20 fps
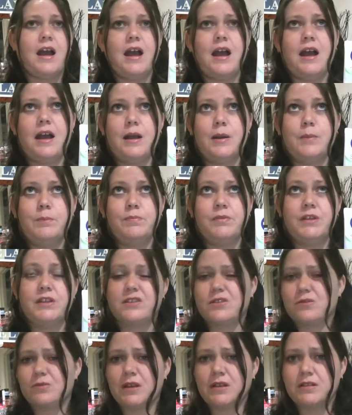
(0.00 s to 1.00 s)
It's
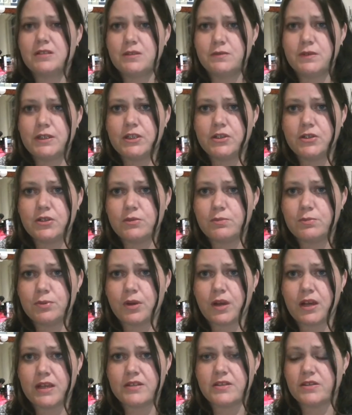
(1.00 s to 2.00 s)
a relatively good
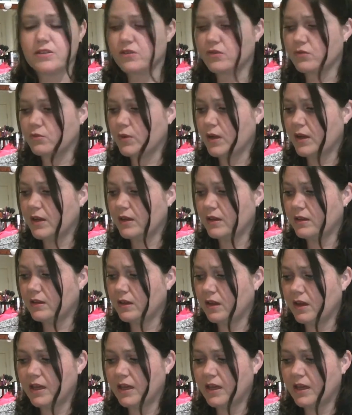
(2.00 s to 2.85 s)
price as well.